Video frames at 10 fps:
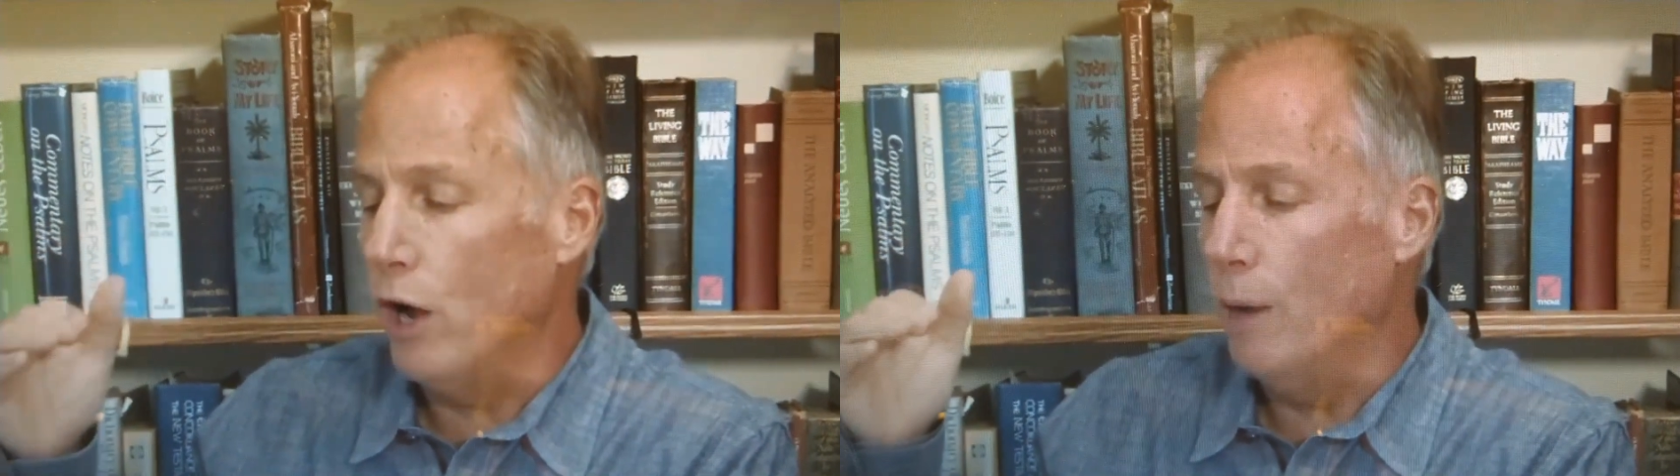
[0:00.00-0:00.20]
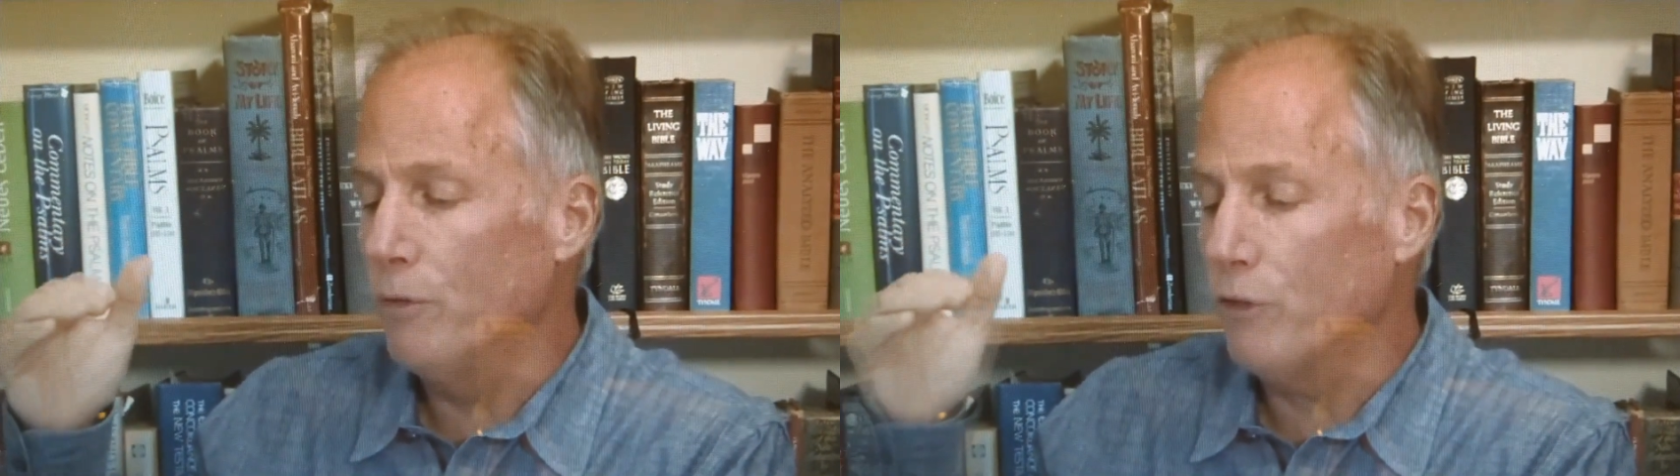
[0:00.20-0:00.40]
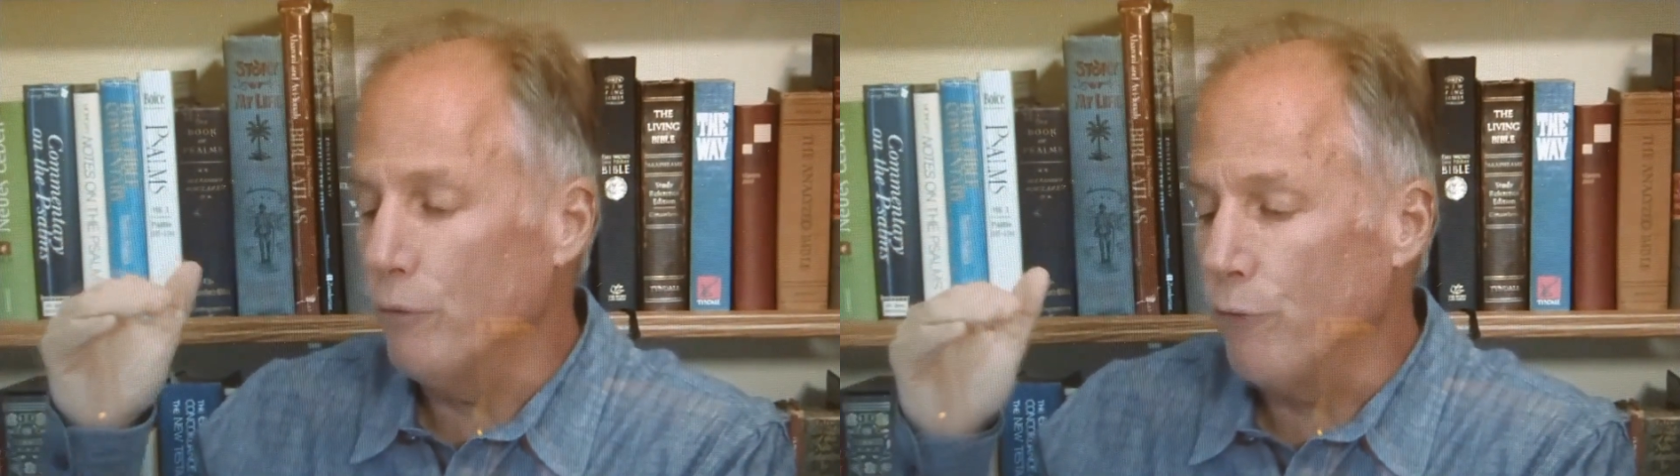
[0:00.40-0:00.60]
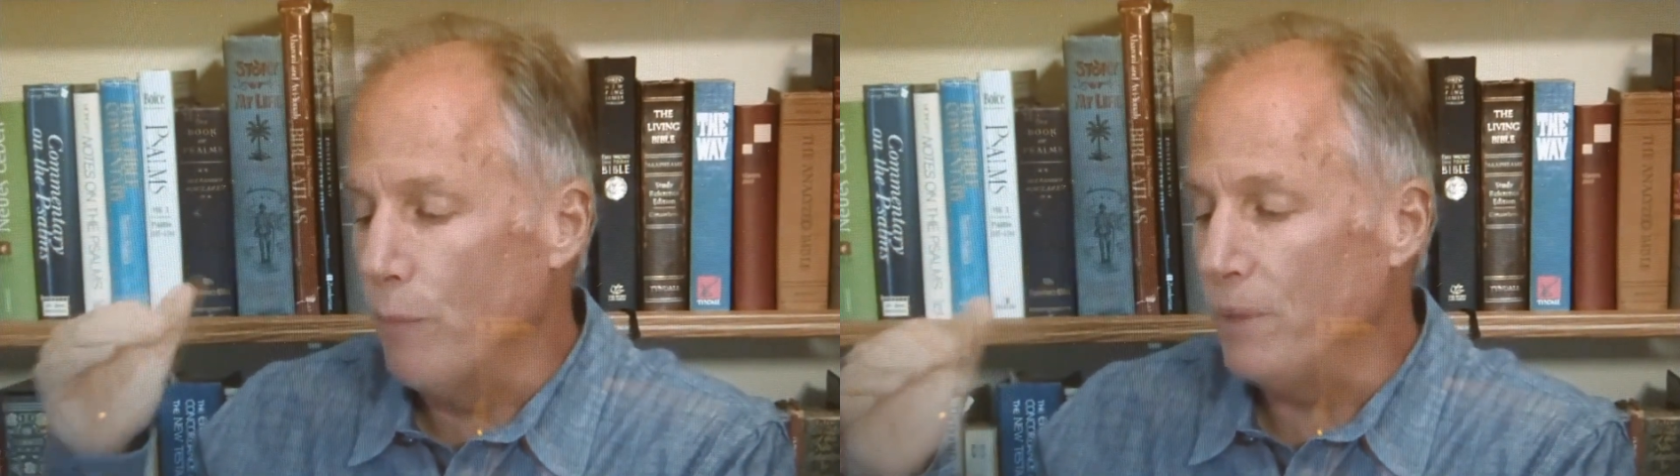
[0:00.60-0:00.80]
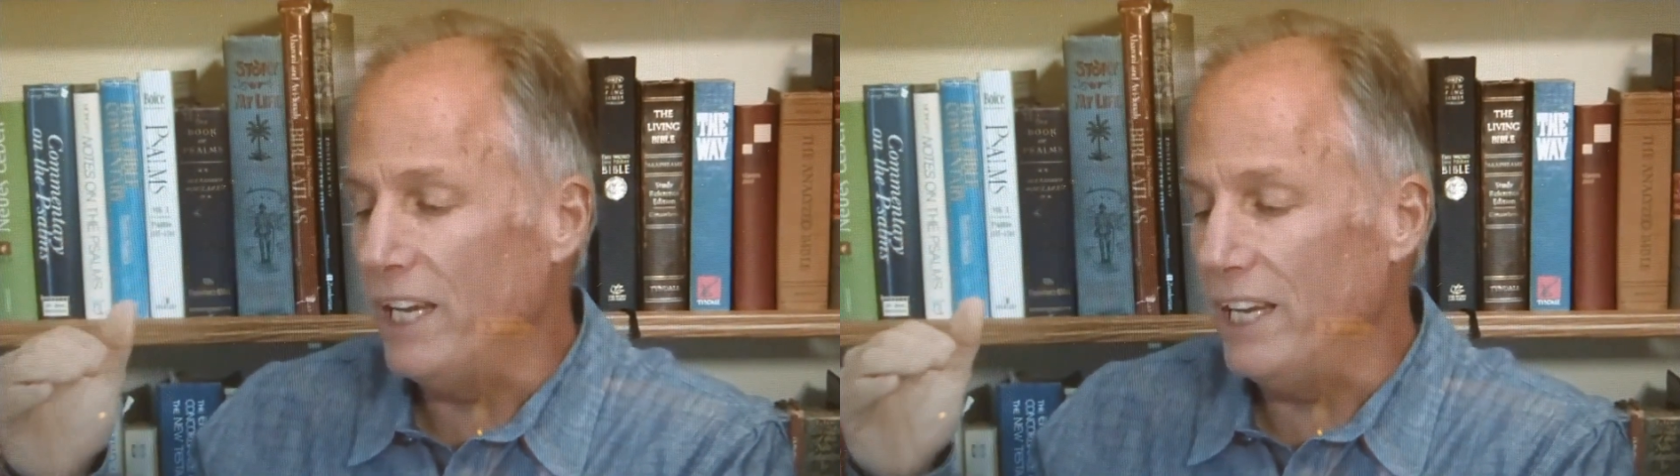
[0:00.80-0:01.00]
comes
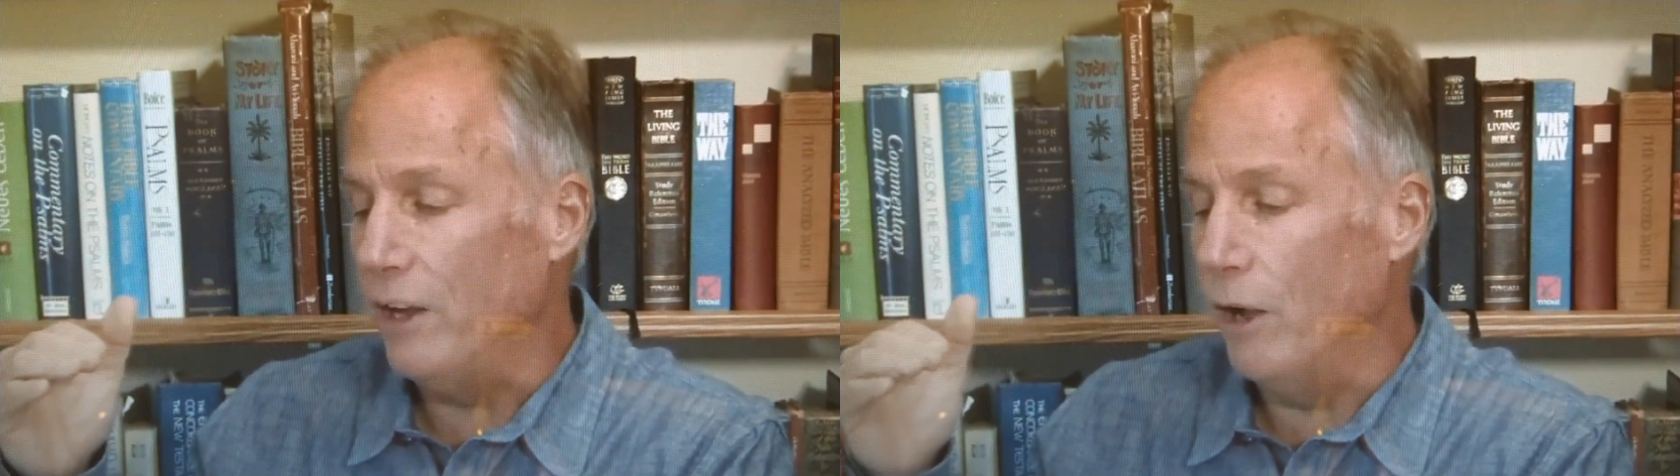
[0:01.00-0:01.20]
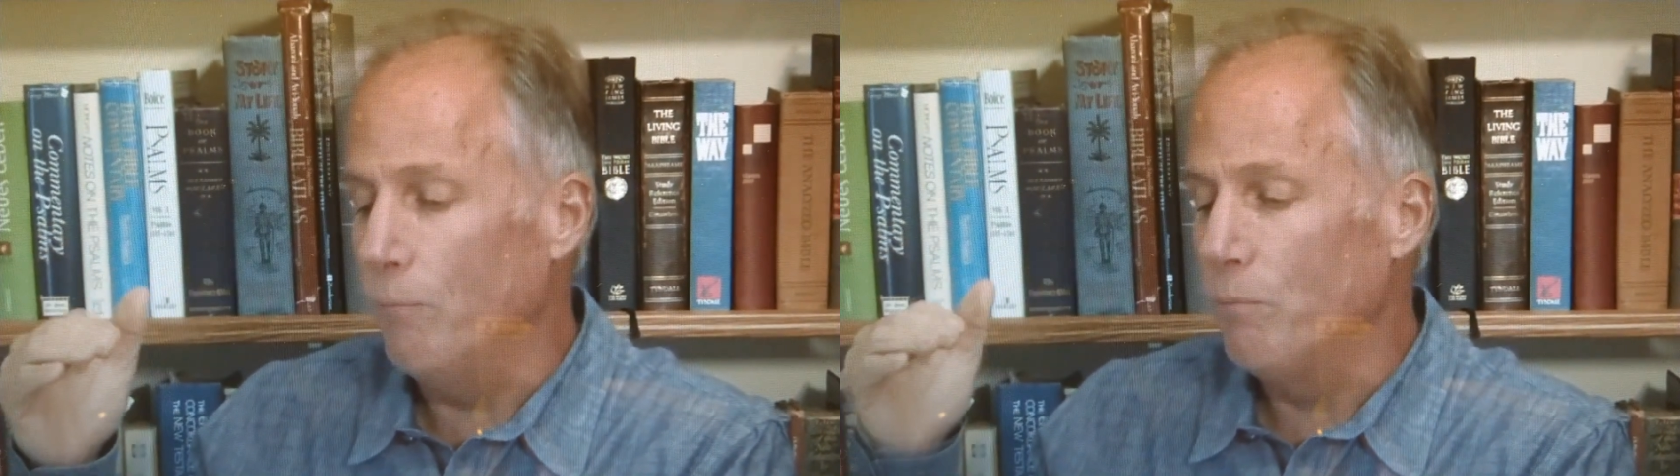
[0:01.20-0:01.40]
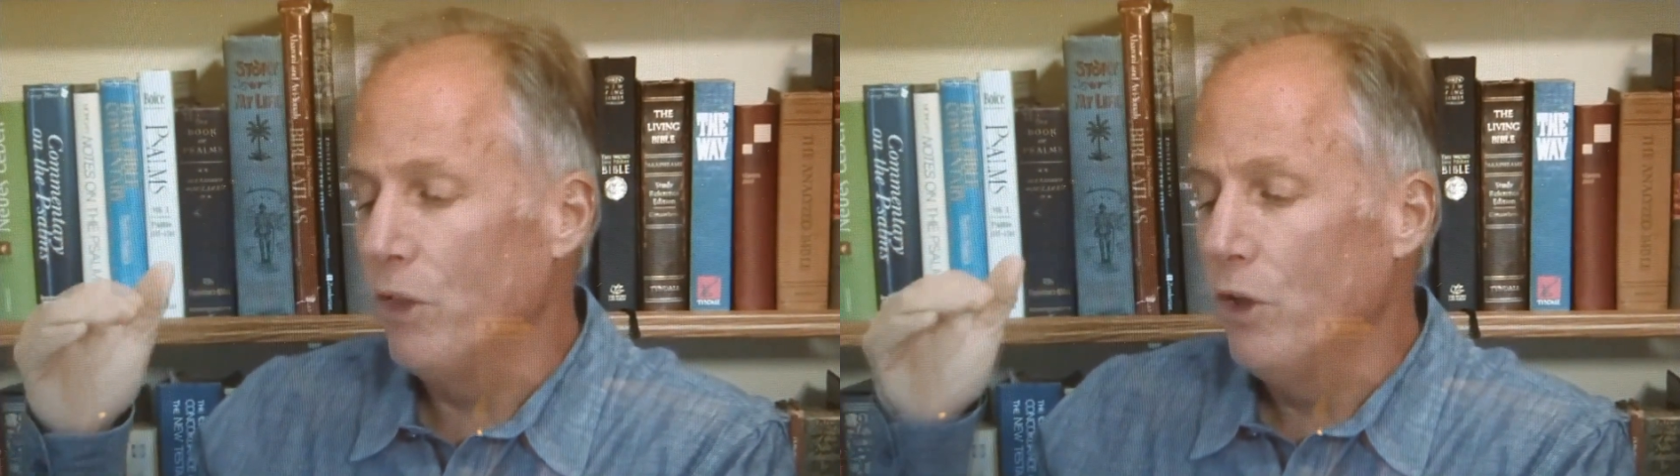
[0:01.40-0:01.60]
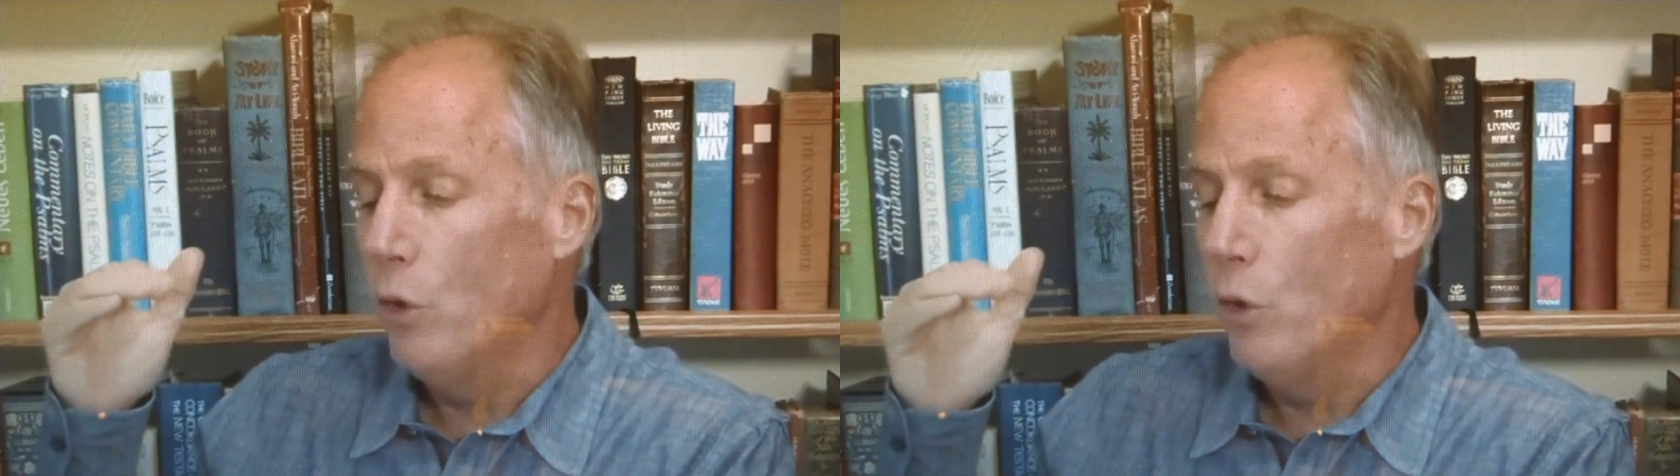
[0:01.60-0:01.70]
from Edom